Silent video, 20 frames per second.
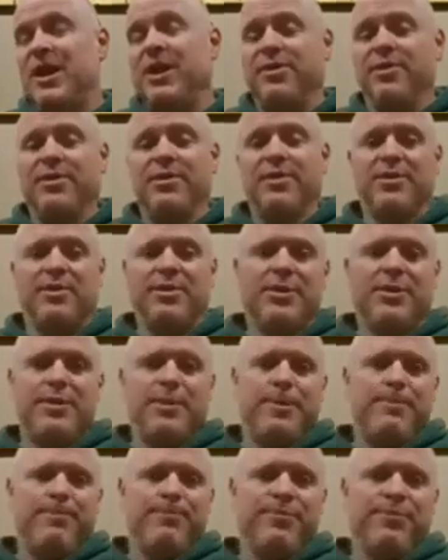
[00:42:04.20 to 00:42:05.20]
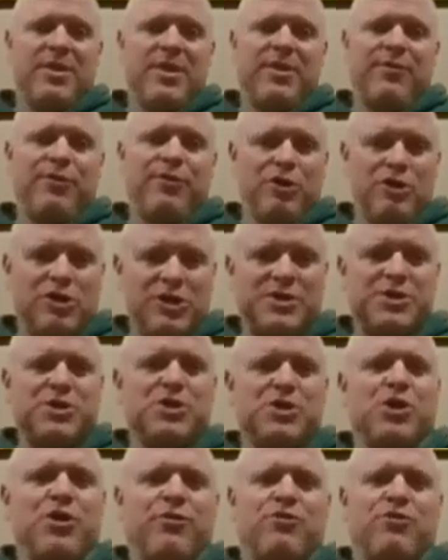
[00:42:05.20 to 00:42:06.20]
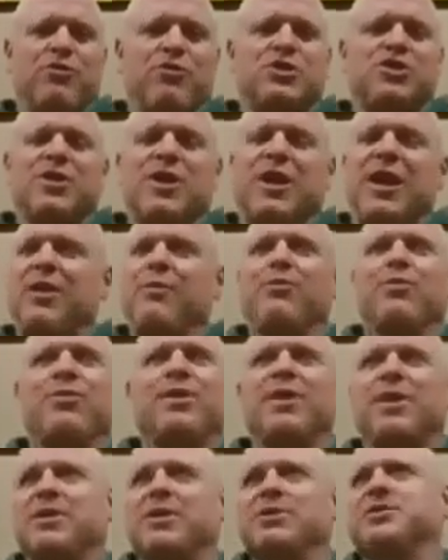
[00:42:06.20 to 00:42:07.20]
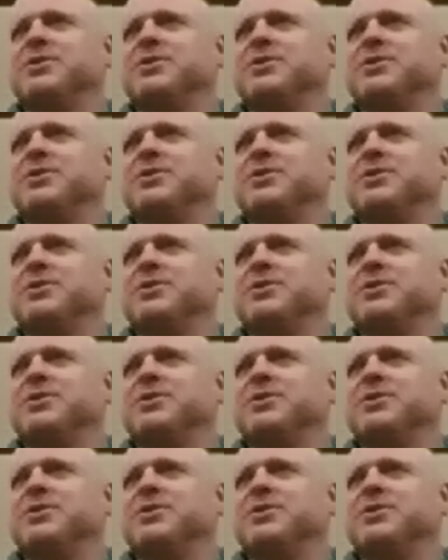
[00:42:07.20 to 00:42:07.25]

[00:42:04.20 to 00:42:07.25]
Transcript: done. If you just serve Krishna, everything